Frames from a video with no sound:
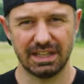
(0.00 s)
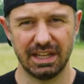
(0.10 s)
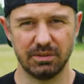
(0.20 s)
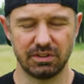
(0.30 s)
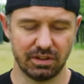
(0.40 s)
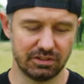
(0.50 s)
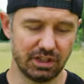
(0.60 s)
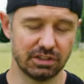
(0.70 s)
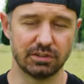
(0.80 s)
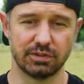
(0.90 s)
it
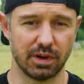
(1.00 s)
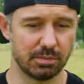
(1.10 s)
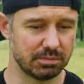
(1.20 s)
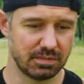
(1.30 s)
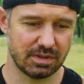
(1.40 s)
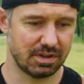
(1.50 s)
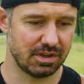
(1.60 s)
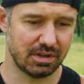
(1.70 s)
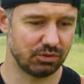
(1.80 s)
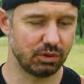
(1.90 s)
changes from
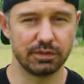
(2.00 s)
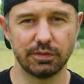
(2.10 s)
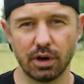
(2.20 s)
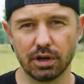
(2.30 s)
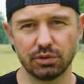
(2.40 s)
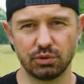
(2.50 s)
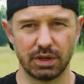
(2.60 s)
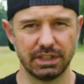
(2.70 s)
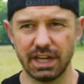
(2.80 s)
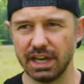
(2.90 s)
twenty-four to
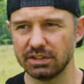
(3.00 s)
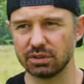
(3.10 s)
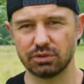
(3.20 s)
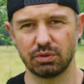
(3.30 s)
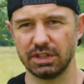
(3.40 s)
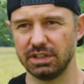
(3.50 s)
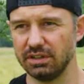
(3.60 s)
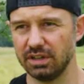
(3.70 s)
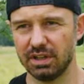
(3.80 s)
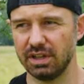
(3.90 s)
twenty-eight or
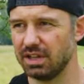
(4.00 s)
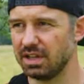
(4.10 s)
twenty, uh,